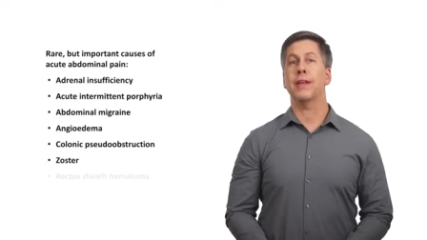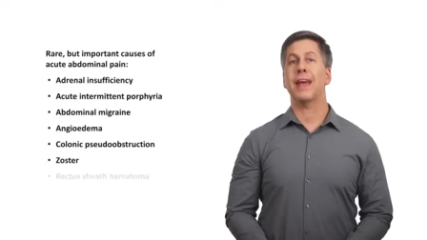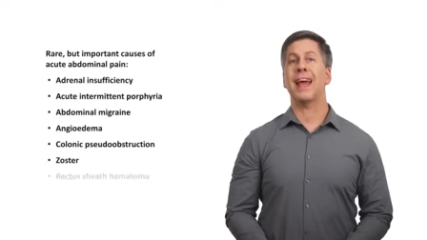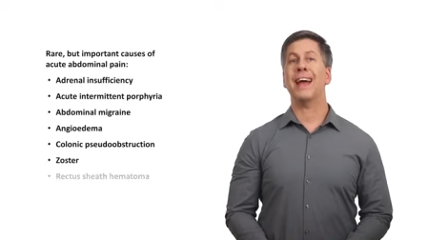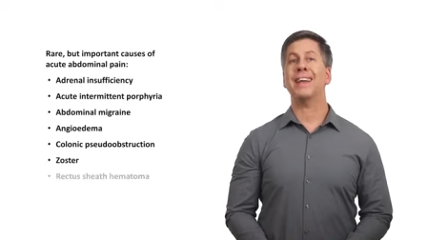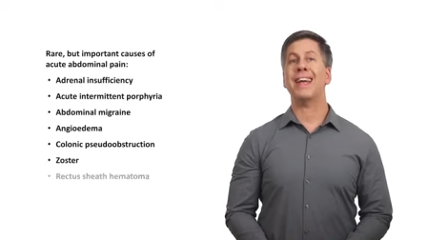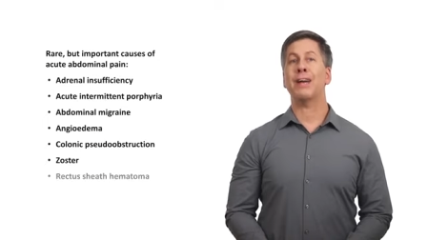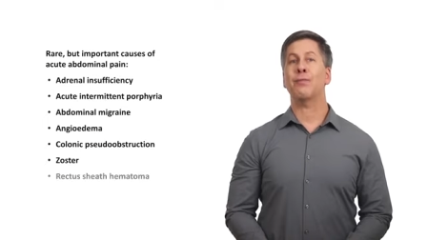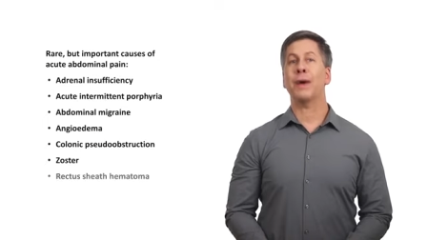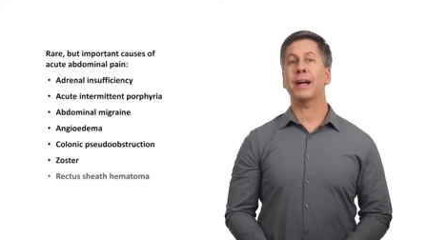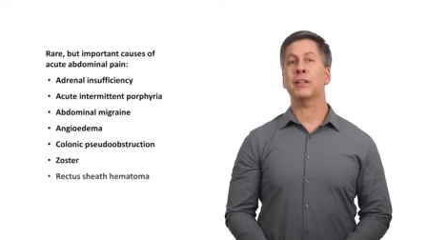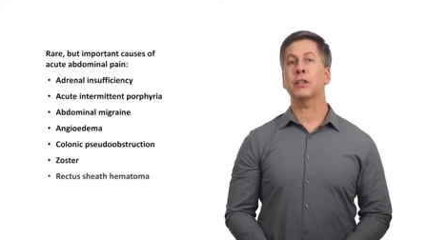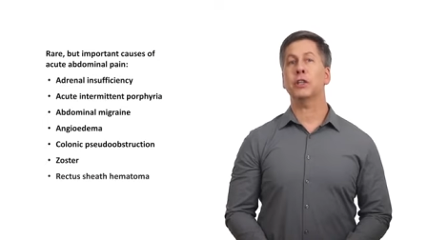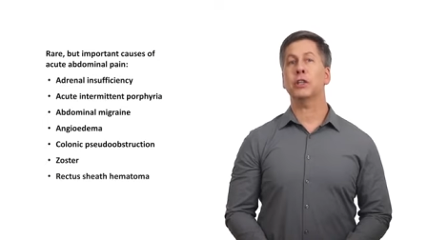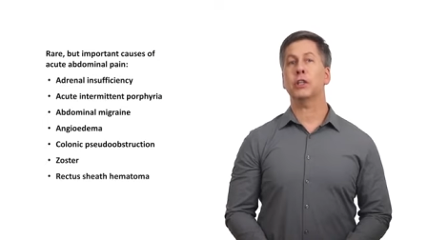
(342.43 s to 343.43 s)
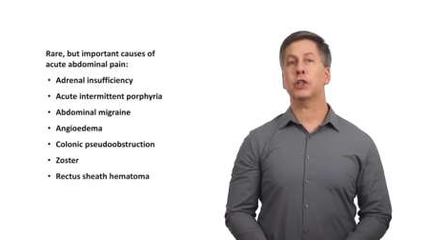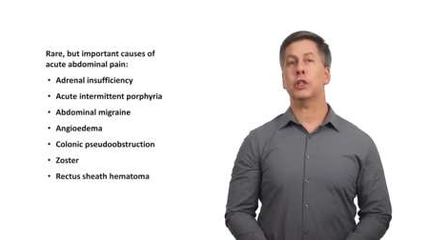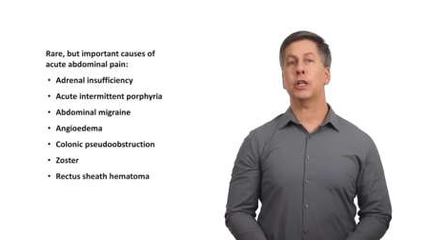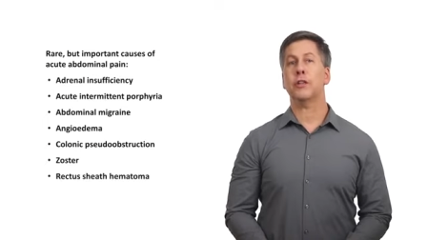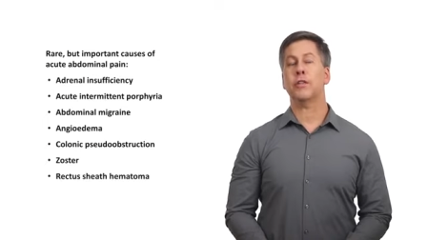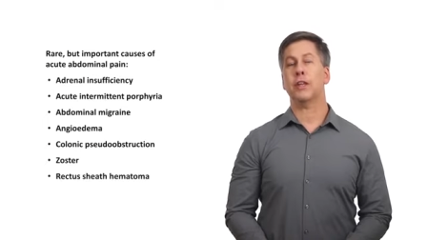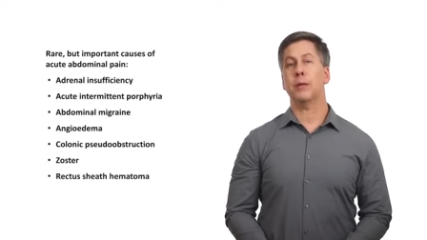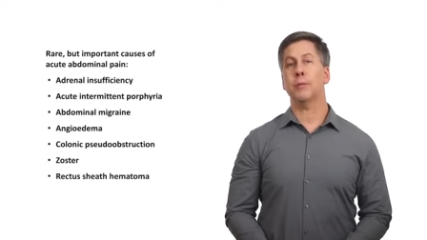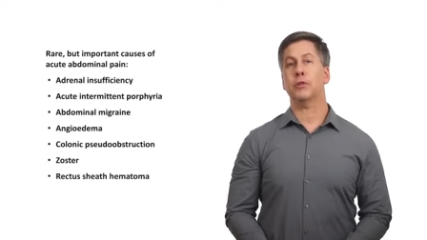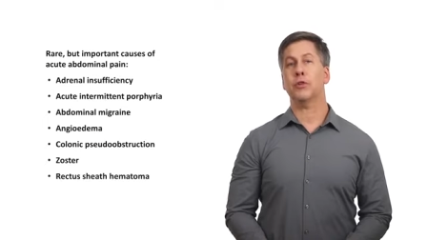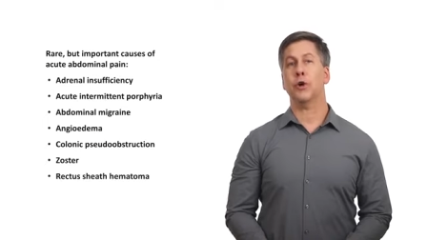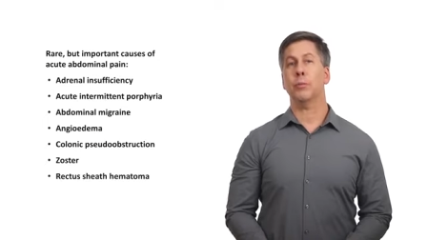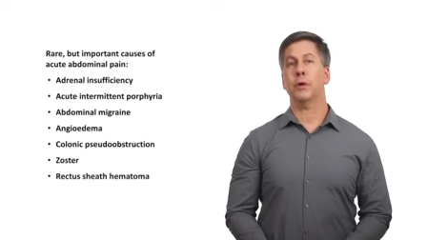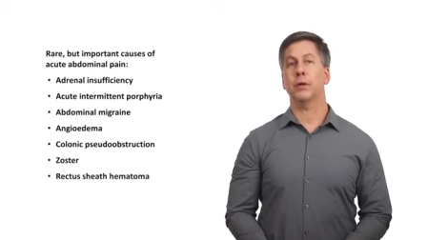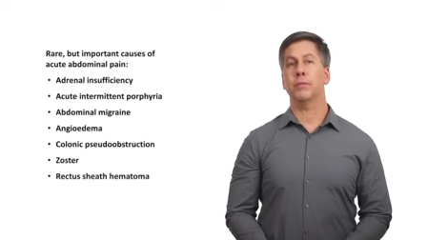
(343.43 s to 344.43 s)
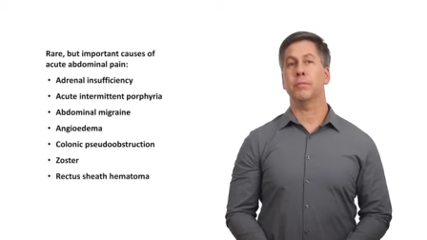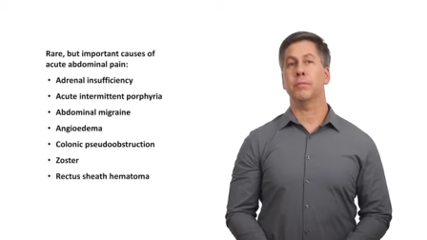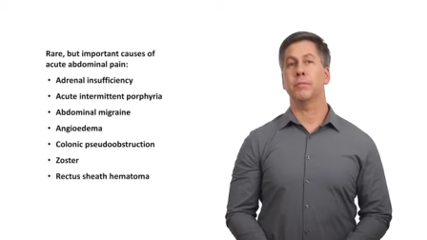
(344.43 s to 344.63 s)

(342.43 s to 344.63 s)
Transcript: and a rectus sheath hematoma.